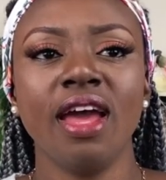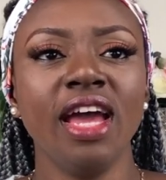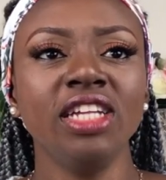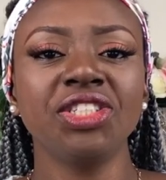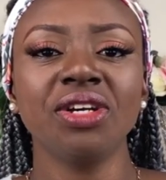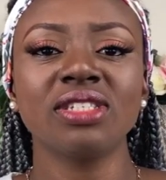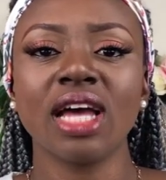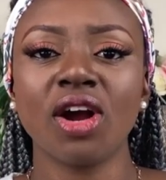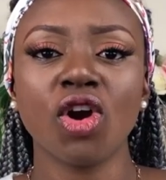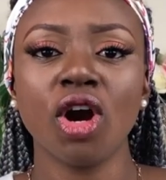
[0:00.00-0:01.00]
angels
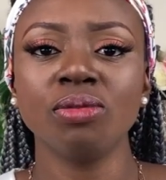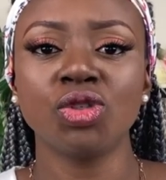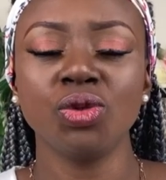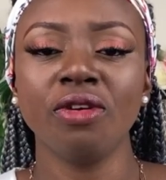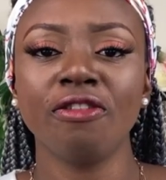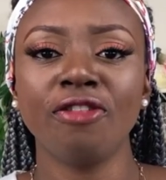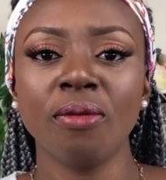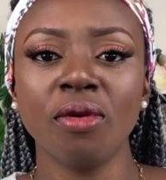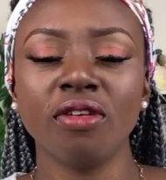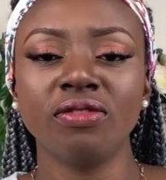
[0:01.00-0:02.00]
can come to you in
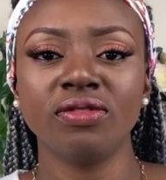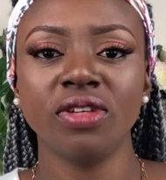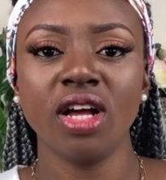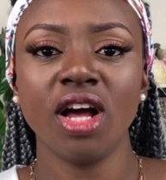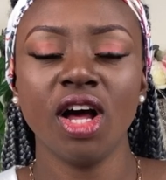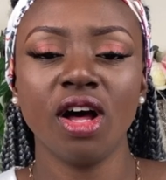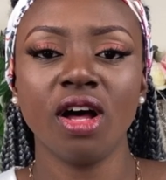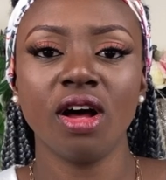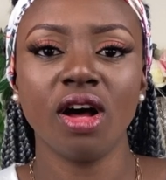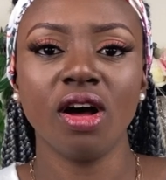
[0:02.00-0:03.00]
form of
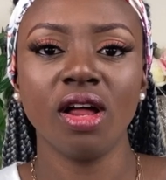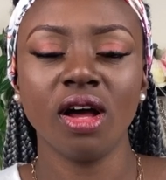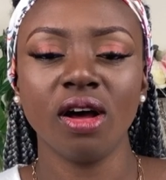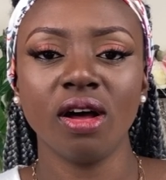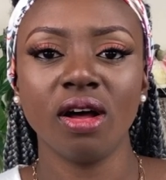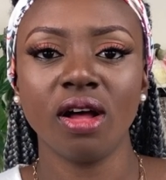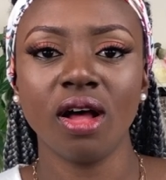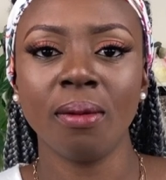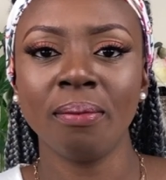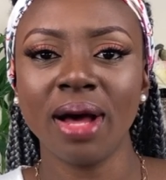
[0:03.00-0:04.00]

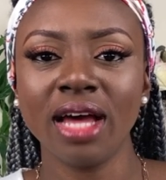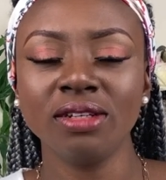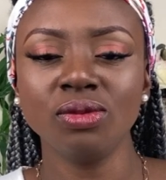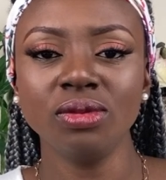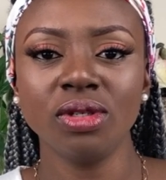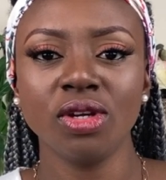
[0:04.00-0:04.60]
a man